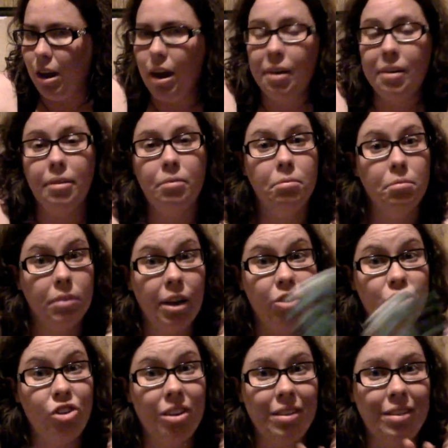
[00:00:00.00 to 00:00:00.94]
and
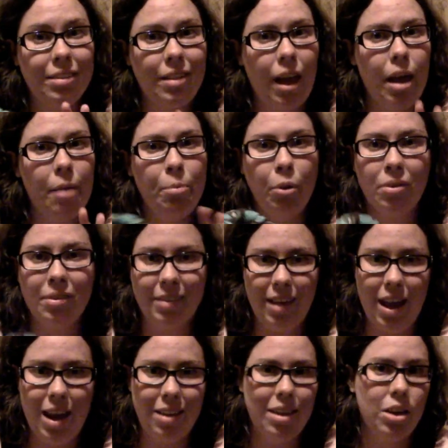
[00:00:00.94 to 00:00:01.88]
let's just say per
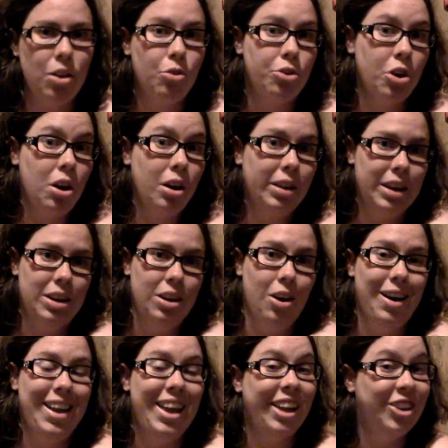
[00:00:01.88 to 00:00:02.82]
se that your dog
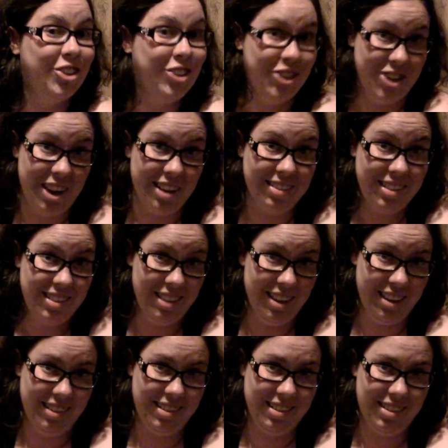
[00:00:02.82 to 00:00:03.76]
cannot ingest
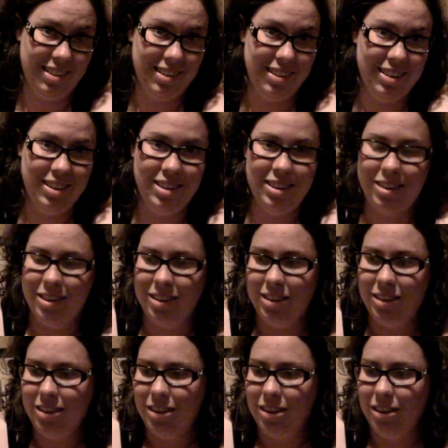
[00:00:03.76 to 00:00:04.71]
this.
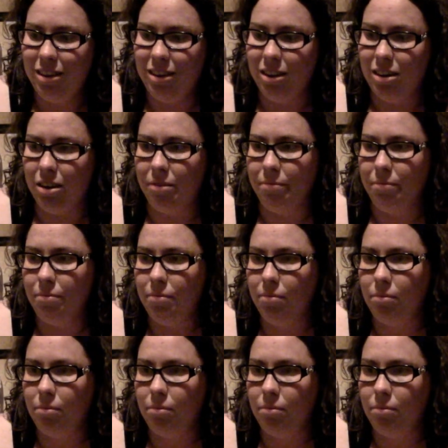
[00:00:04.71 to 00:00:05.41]
I